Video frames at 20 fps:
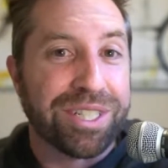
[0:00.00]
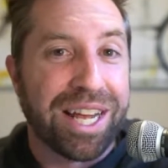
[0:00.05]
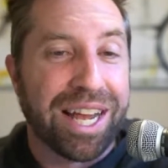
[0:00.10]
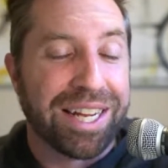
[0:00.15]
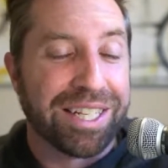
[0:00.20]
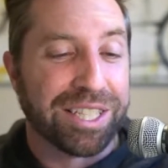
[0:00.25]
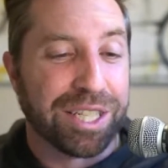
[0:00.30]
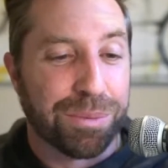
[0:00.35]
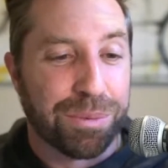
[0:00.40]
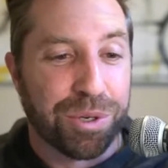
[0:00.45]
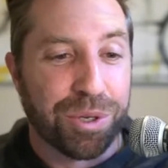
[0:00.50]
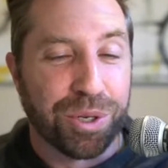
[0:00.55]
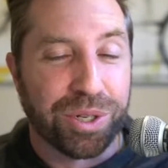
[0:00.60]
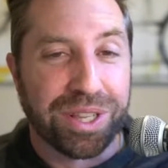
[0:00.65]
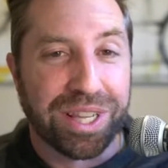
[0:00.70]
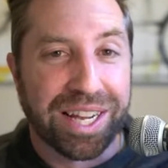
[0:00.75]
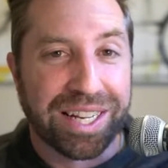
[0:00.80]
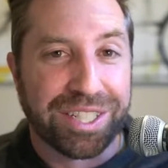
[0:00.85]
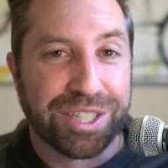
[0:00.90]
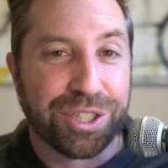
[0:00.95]
as someone who
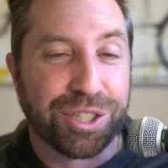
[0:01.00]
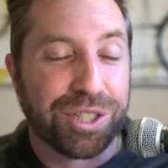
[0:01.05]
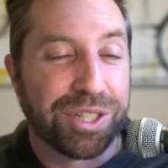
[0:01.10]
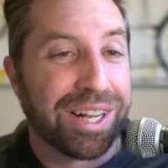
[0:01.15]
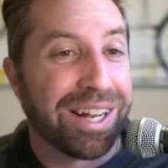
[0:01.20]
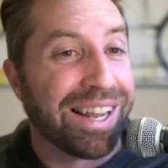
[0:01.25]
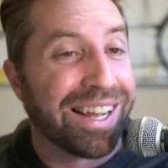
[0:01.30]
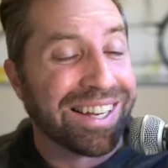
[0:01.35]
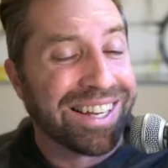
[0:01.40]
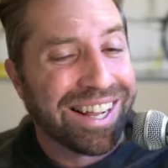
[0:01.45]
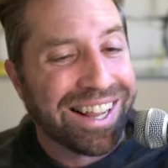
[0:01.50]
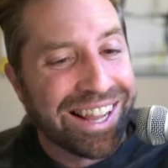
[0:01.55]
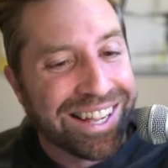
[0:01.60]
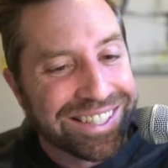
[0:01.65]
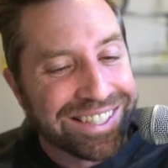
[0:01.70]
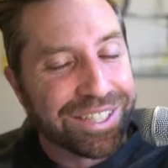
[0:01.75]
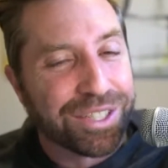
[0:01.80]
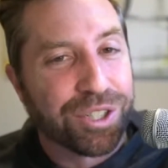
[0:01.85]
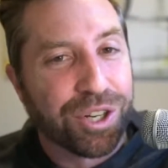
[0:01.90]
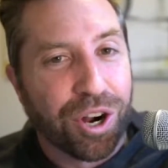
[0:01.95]

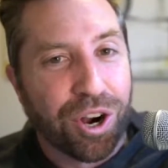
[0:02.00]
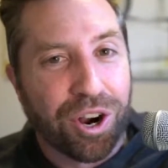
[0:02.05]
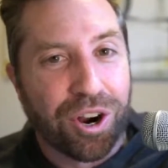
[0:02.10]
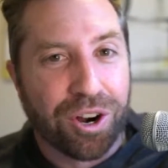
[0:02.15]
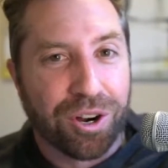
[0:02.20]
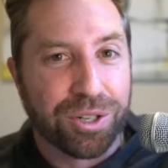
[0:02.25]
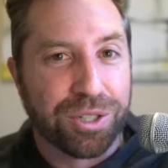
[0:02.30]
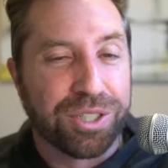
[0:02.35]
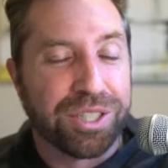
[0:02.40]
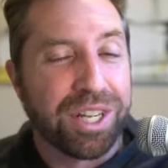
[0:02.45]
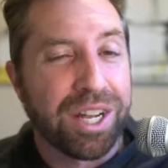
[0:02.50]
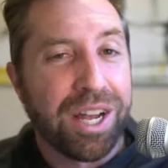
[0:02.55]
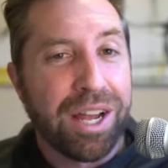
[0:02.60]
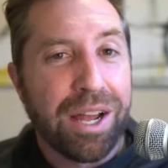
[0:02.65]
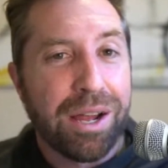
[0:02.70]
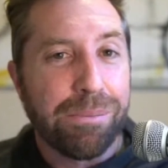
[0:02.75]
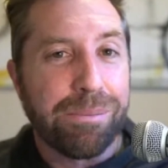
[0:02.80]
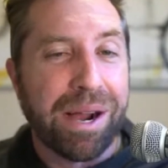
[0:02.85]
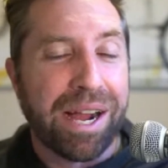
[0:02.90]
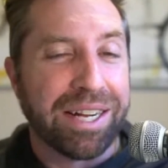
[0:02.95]
collected cards
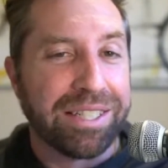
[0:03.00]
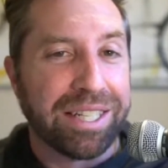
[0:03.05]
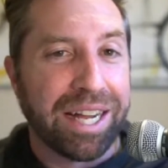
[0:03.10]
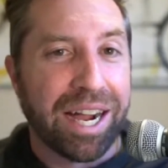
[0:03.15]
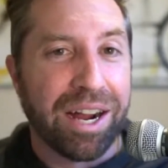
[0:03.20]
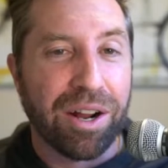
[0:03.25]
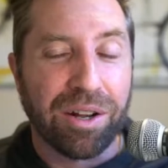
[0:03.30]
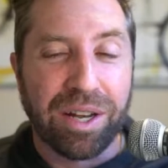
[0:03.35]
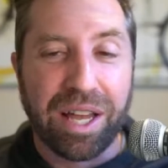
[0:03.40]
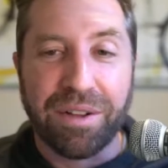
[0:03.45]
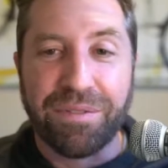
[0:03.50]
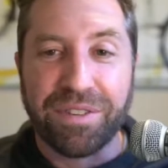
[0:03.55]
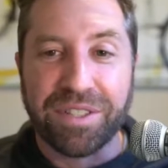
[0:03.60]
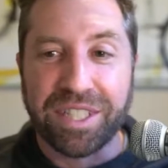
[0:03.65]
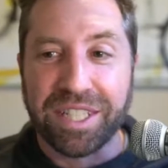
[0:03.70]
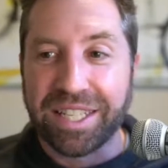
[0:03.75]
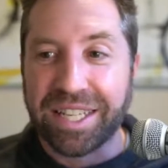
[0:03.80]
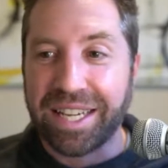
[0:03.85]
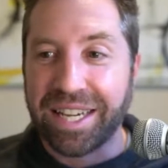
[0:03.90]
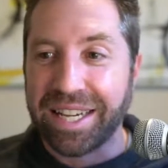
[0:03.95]
my entire life as
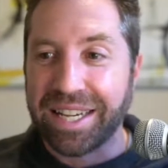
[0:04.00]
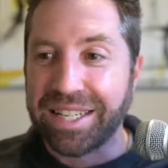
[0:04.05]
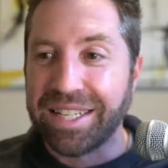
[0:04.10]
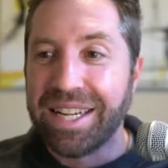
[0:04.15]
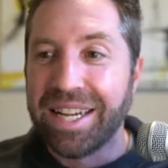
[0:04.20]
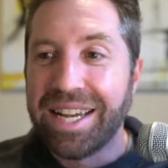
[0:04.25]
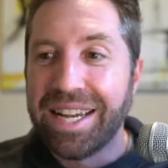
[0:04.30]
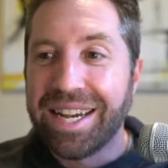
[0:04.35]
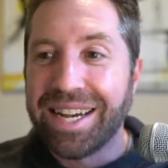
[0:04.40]
a kid.